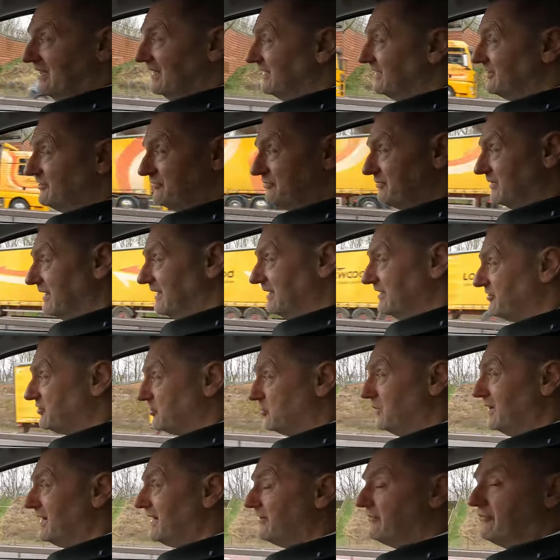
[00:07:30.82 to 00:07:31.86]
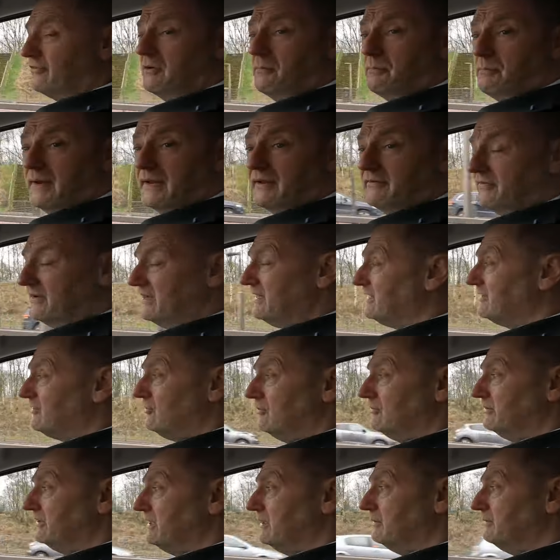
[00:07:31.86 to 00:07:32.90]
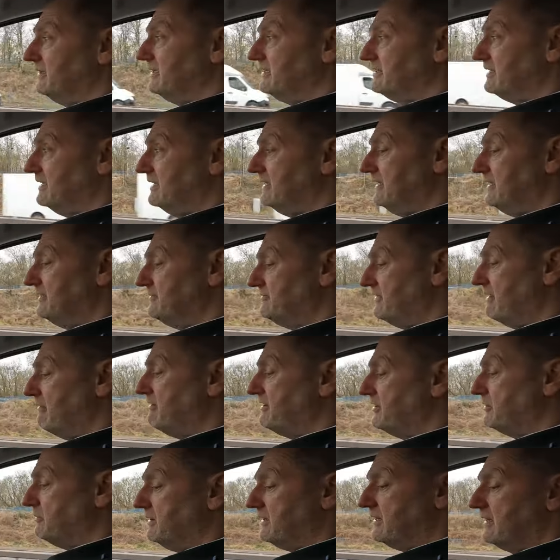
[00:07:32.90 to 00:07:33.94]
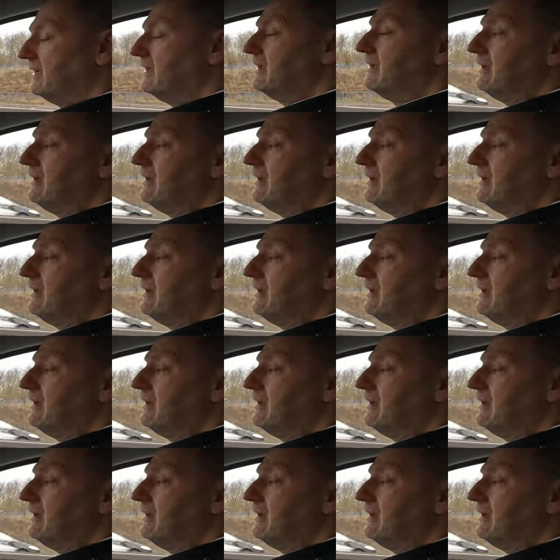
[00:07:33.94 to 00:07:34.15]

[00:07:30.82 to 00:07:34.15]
and it's and it's quick for a big vehicle. You know, it, it is very quick.